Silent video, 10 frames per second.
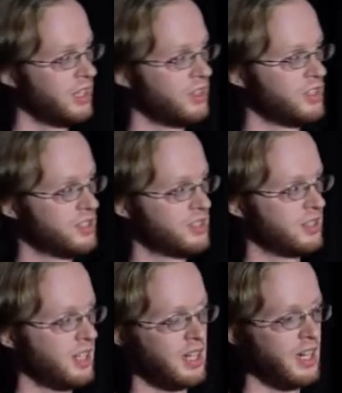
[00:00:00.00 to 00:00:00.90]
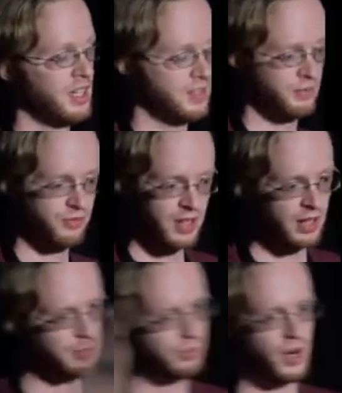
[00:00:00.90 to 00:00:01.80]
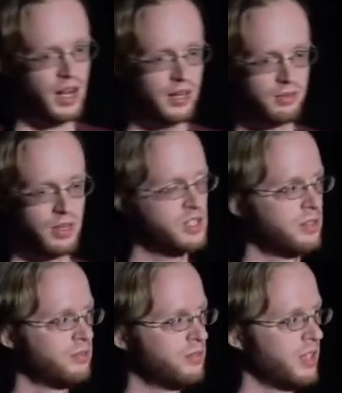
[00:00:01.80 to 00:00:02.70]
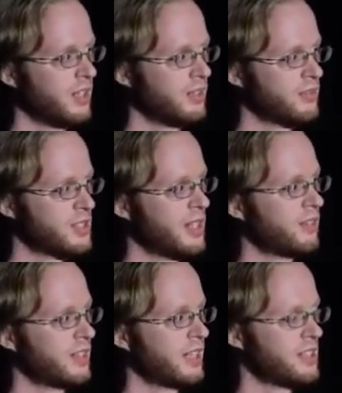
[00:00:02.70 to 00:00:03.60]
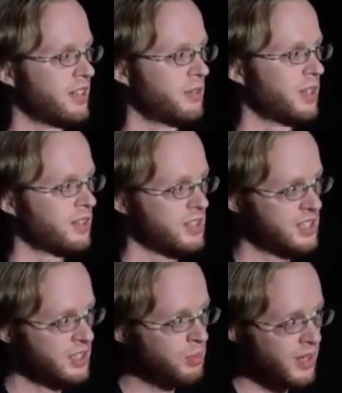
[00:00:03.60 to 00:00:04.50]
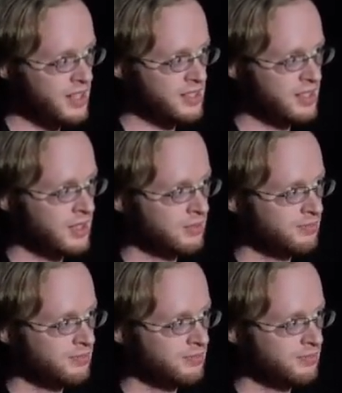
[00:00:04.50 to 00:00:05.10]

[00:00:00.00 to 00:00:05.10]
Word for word: There's, it's a very broad range of uh, stuff to get this all to work. There's signal processing,